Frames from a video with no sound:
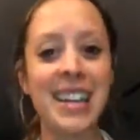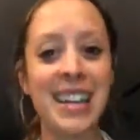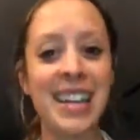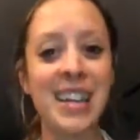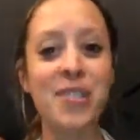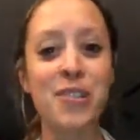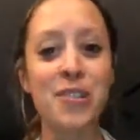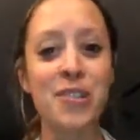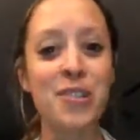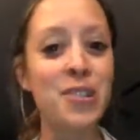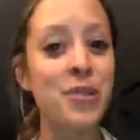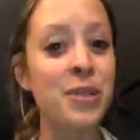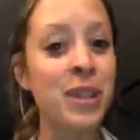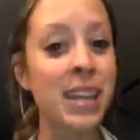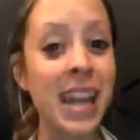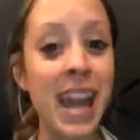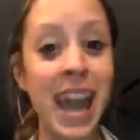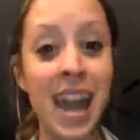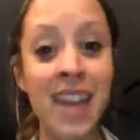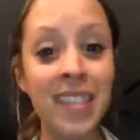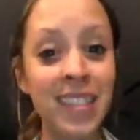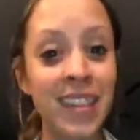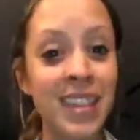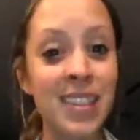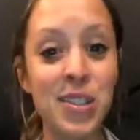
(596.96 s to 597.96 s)
or doing
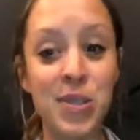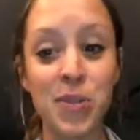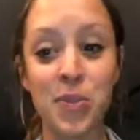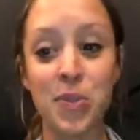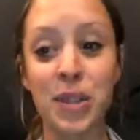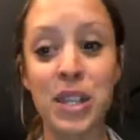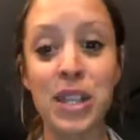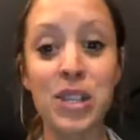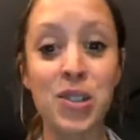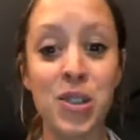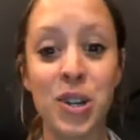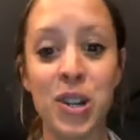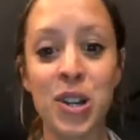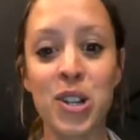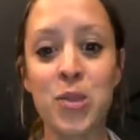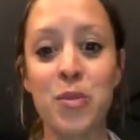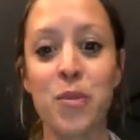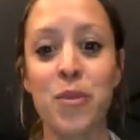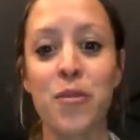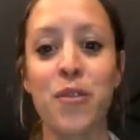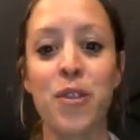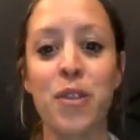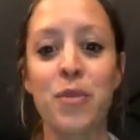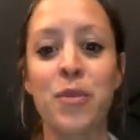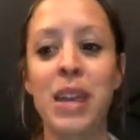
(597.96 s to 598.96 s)
endless research
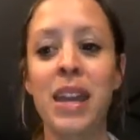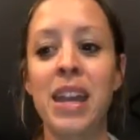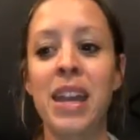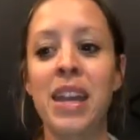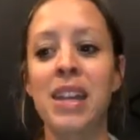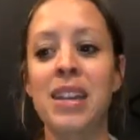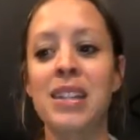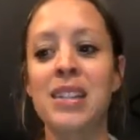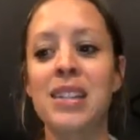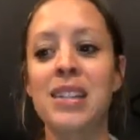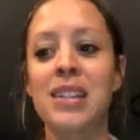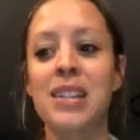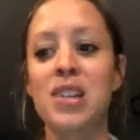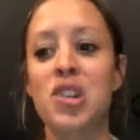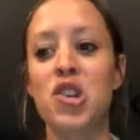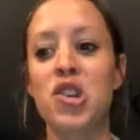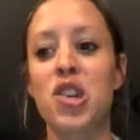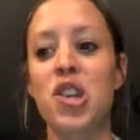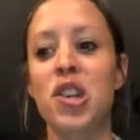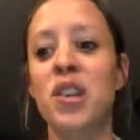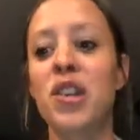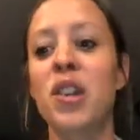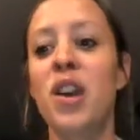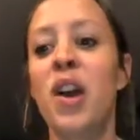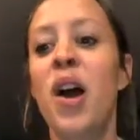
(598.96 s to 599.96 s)
before making a
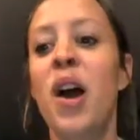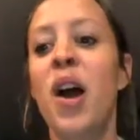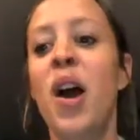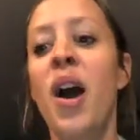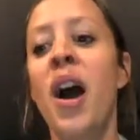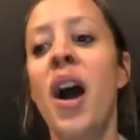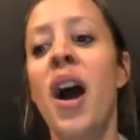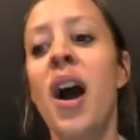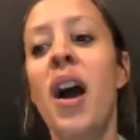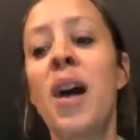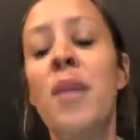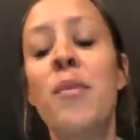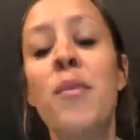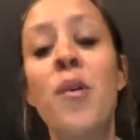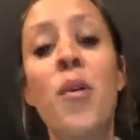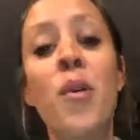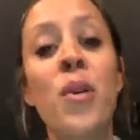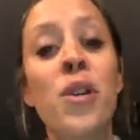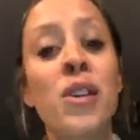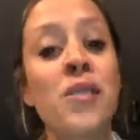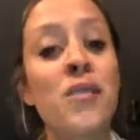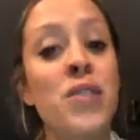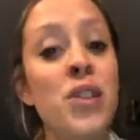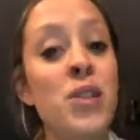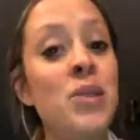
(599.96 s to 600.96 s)
decision, or
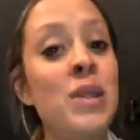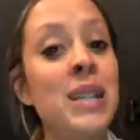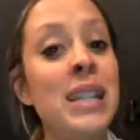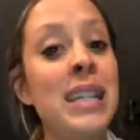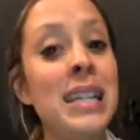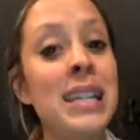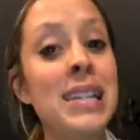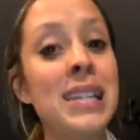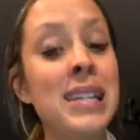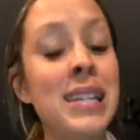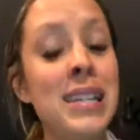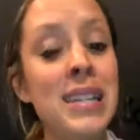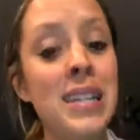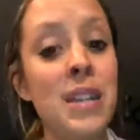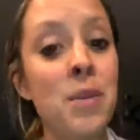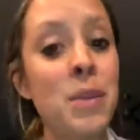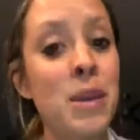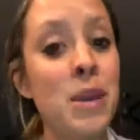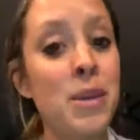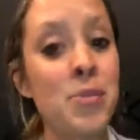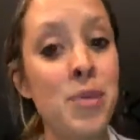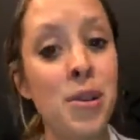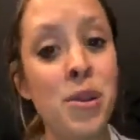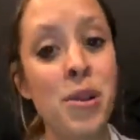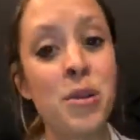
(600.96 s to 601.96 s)
if you listen to
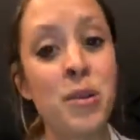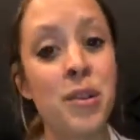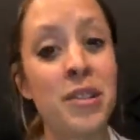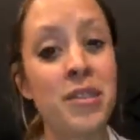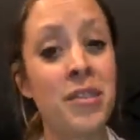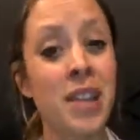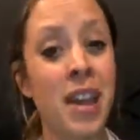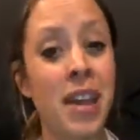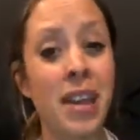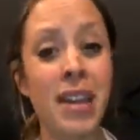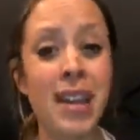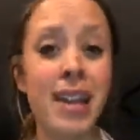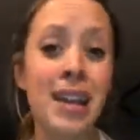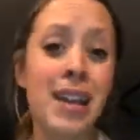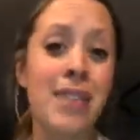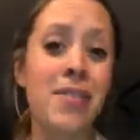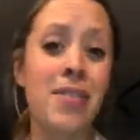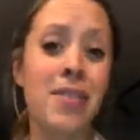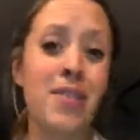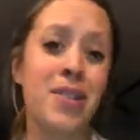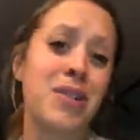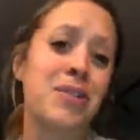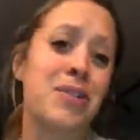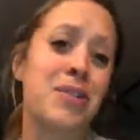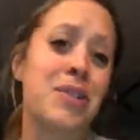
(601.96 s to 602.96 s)
people who are negative
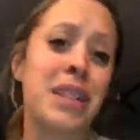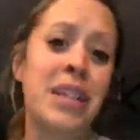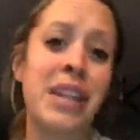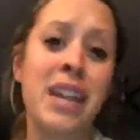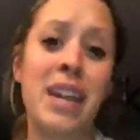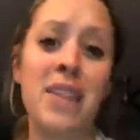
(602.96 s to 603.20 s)
or really